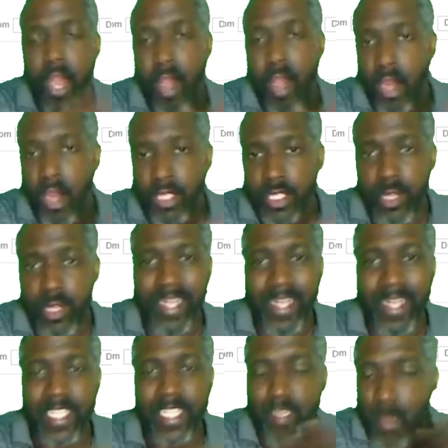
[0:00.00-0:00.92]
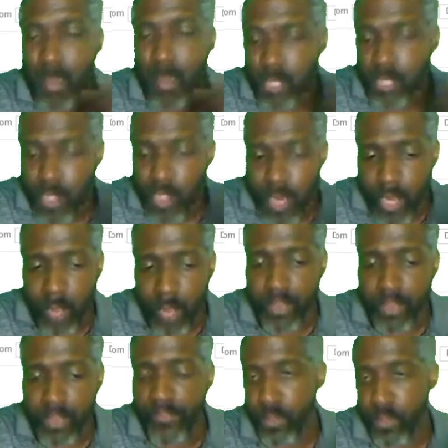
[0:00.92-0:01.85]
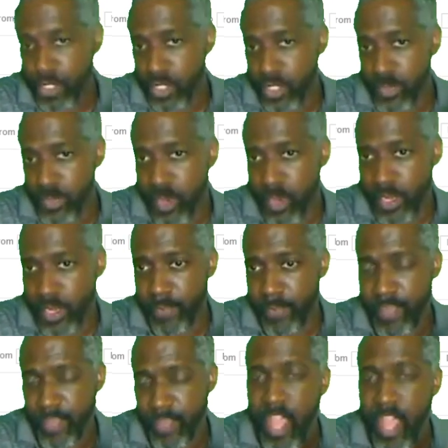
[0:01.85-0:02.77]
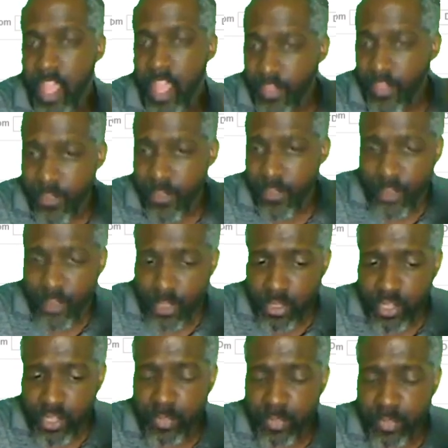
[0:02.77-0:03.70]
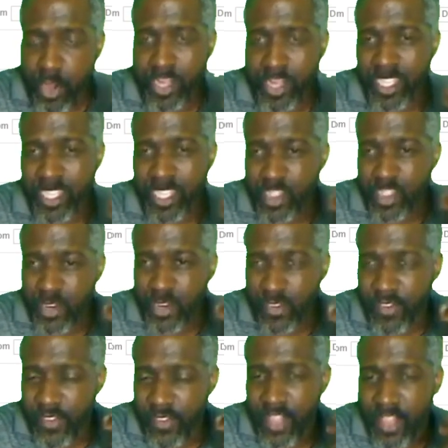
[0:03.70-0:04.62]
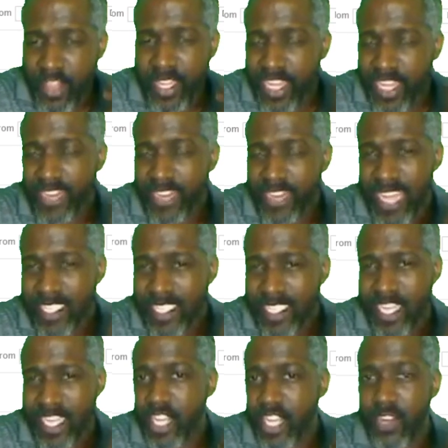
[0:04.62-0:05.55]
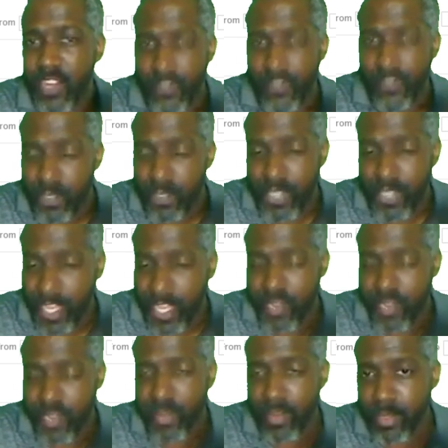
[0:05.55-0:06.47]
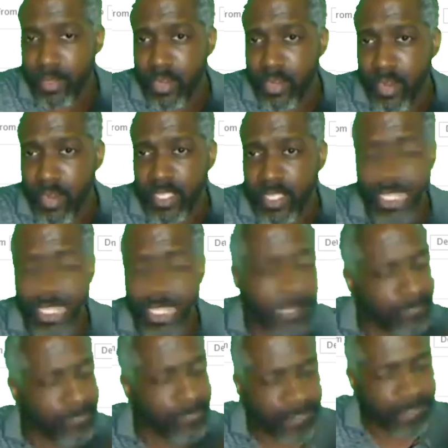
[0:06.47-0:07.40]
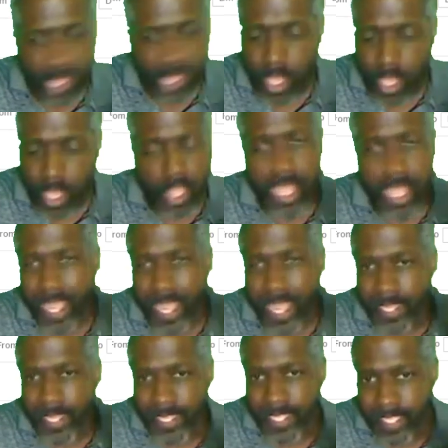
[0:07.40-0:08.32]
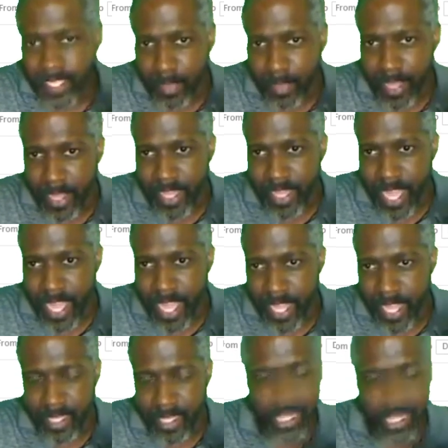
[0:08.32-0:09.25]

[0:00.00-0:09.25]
Also, anticipate what's going on with the futures market. If the futures market is starting to feel that they're not seeing a good future in cryptocurrency, Anticipate that.